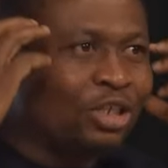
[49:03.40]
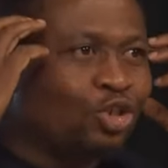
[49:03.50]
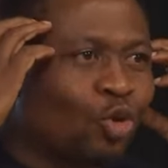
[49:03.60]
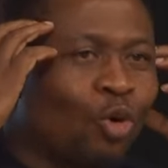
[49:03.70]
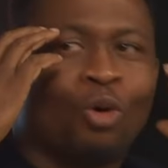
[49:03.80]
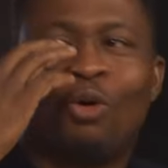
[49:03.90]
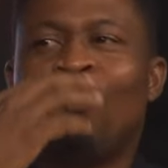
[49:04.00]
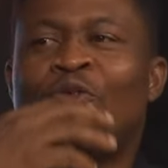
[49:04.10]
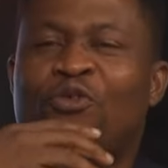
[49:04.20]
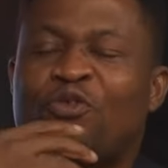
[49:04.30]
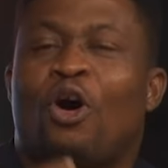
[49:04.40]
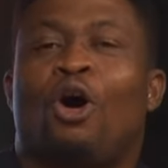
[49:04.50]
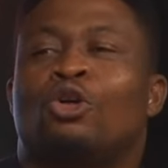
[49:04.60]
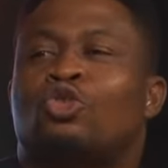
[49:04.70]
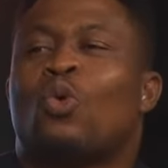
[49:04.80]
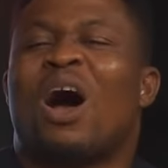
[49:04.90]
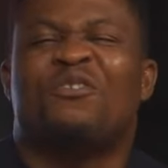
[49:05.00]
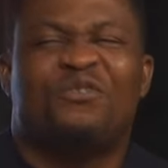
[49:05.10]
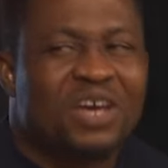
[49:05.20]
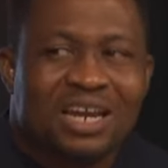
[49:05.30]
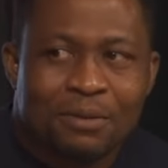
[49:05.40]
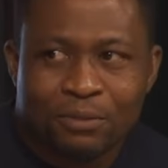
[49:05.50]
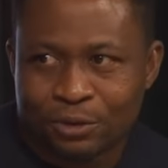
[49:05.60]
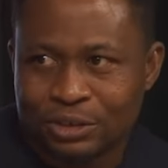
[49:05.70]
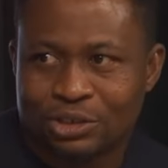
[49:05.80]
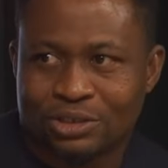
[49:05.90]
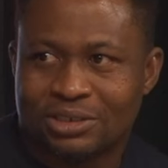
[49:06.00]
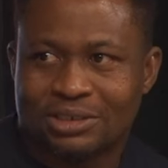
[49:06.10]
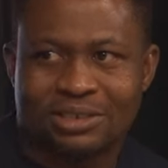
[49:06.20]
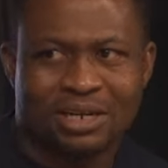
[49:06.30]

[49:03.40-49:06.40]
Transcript: to fall to available resources.